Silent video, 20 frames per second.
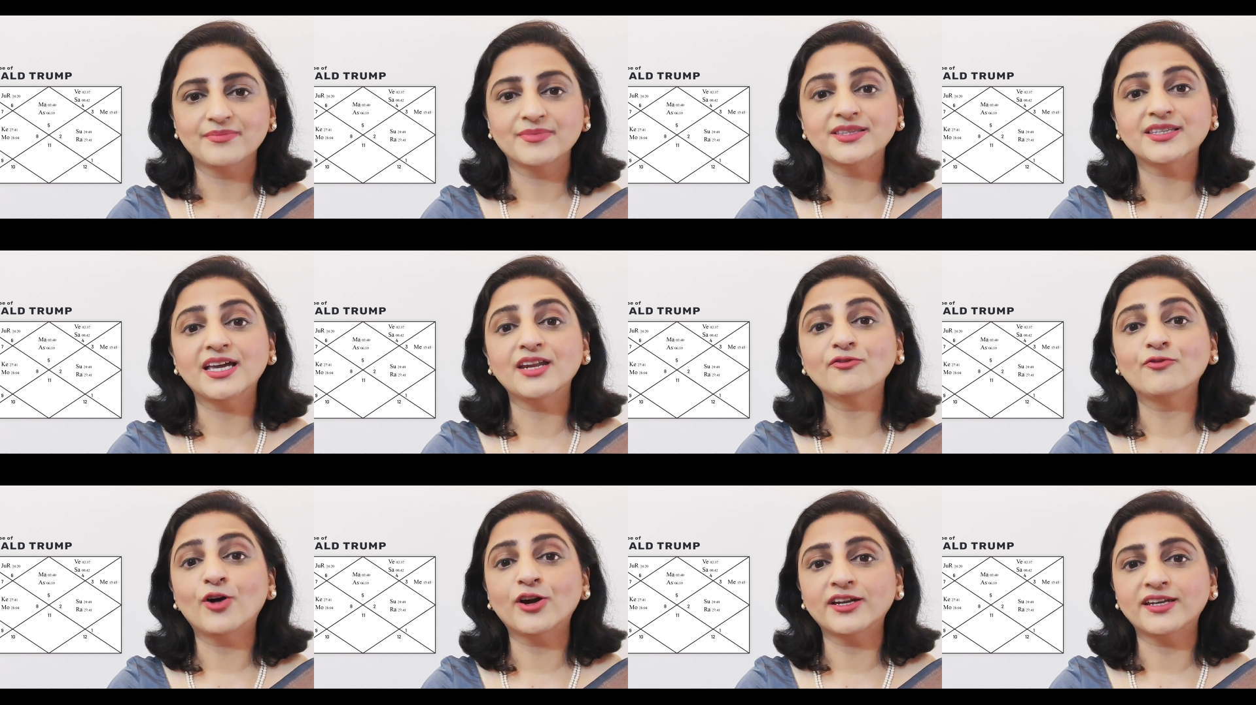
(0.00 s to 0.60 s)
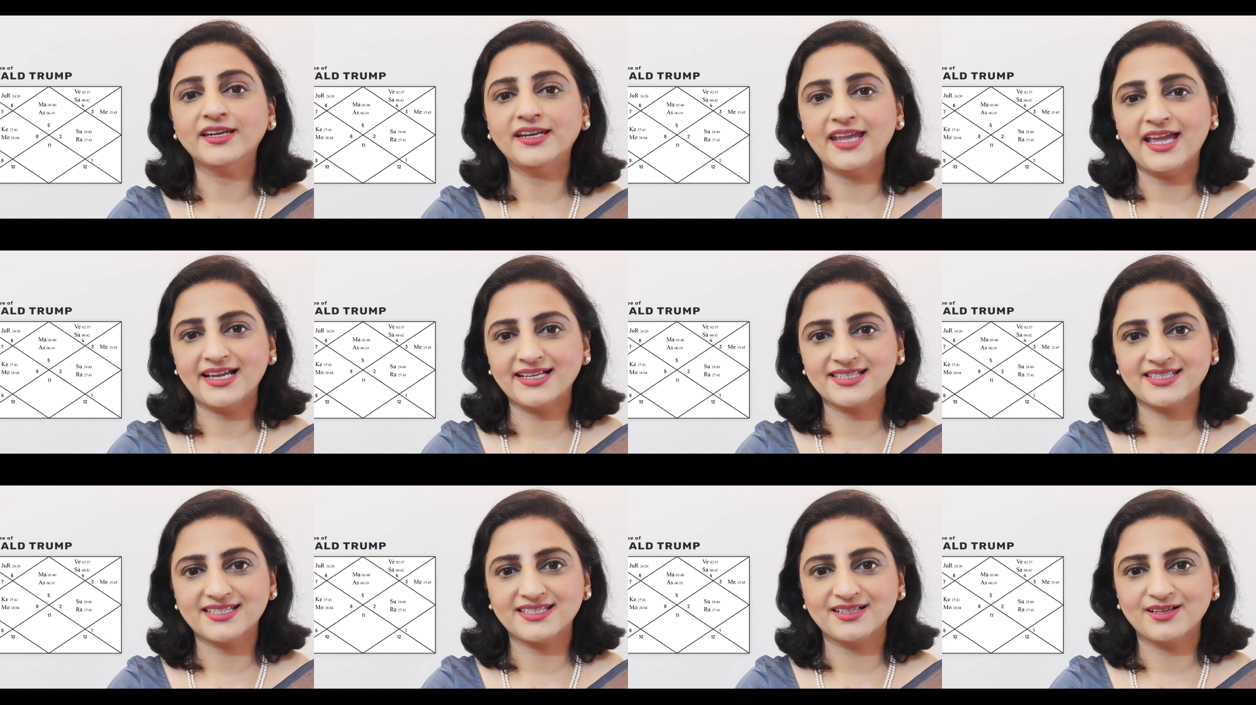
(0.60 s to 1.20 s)
But then what
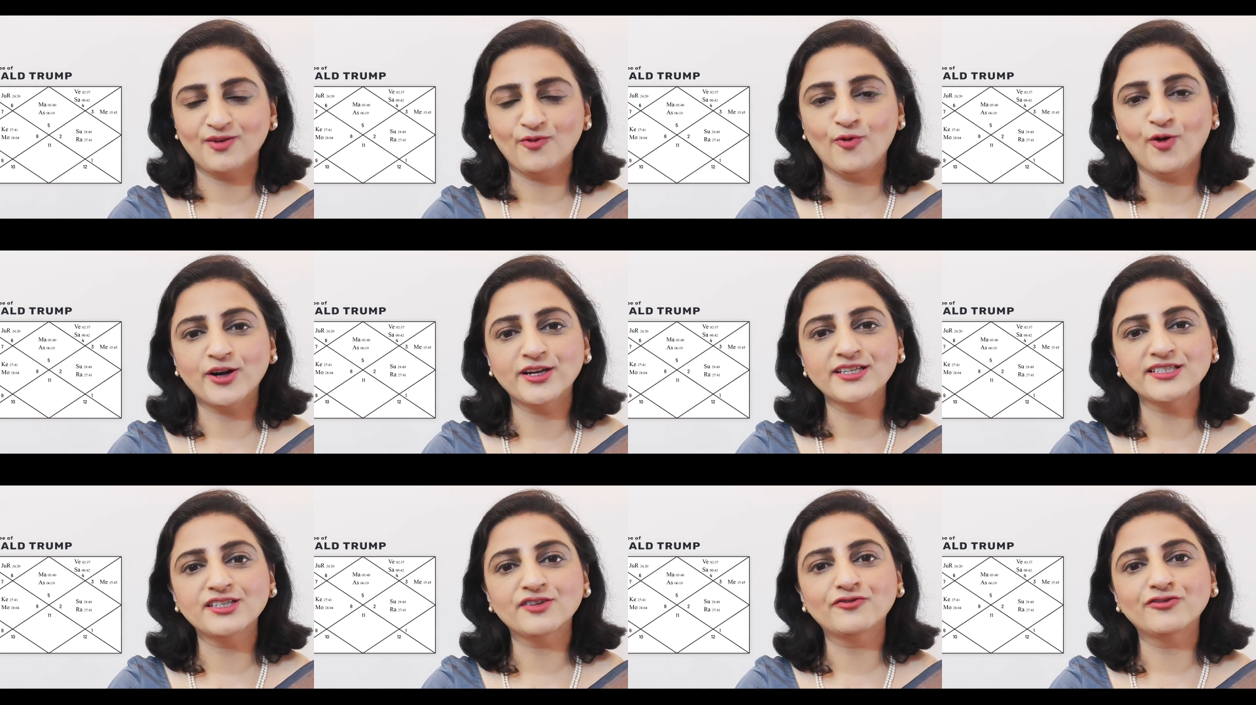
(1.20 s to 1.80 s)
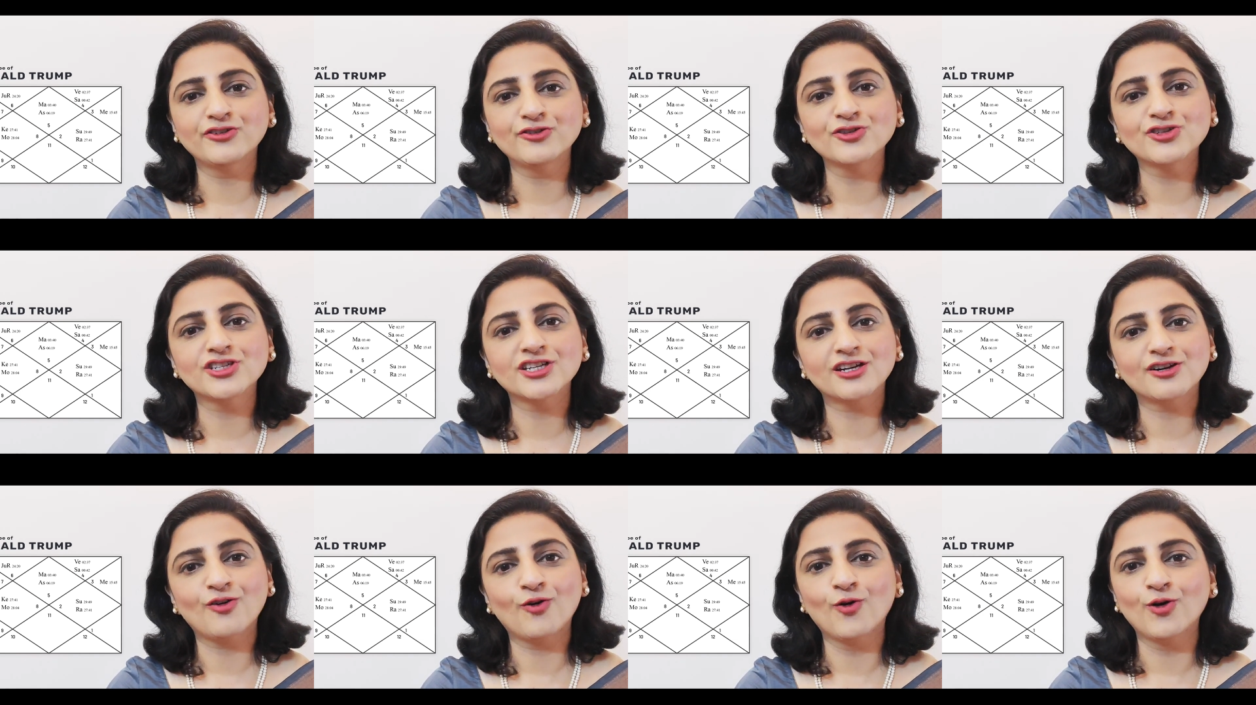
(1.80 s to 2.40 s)
next? What does the
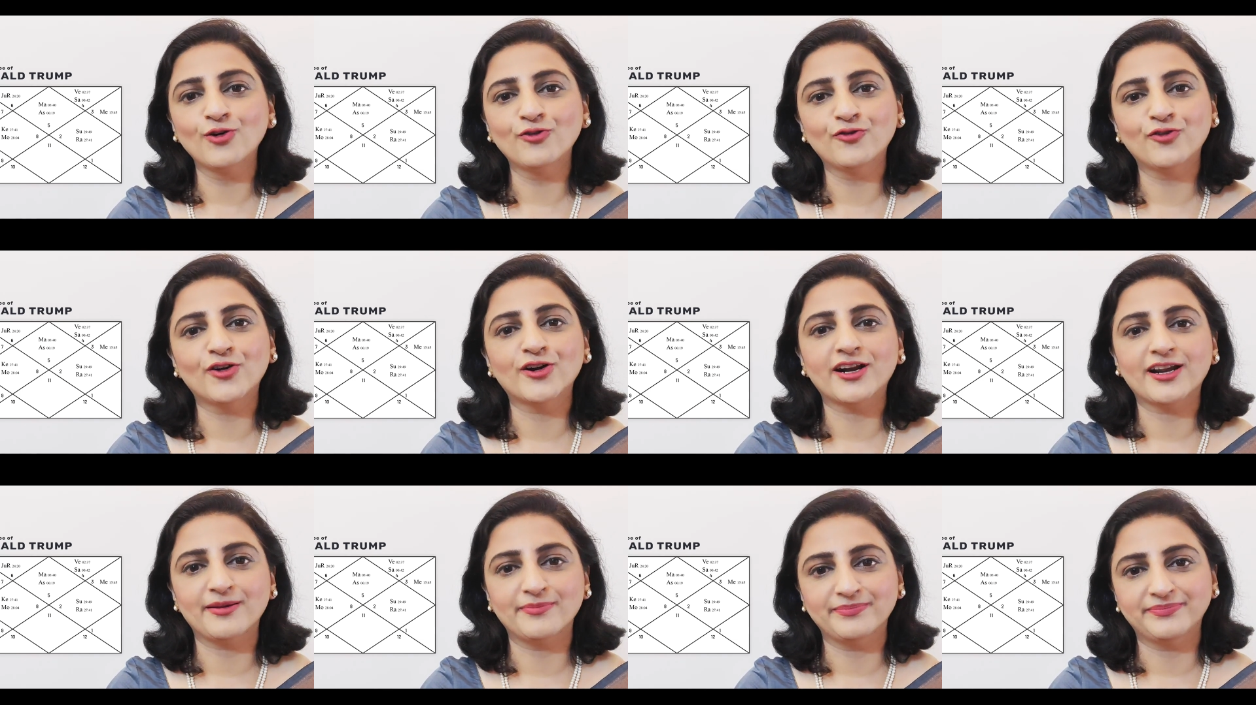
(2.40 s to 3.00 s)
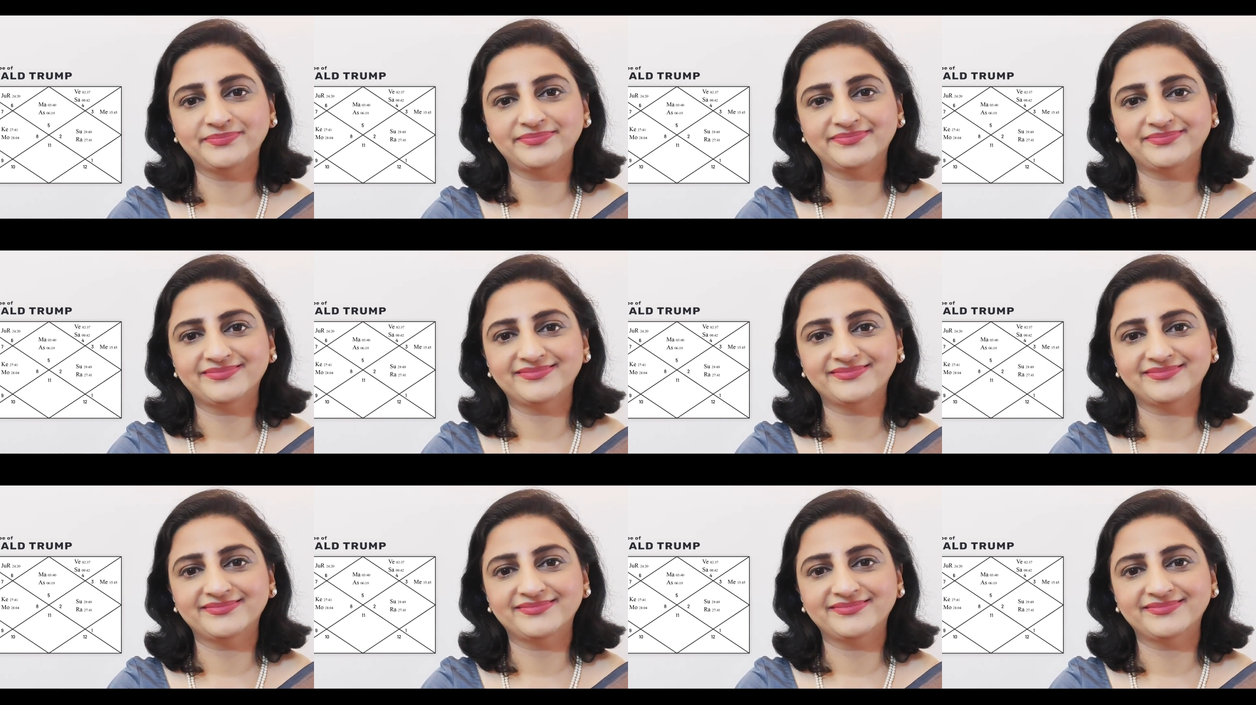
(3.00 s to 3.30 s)
future hold for him?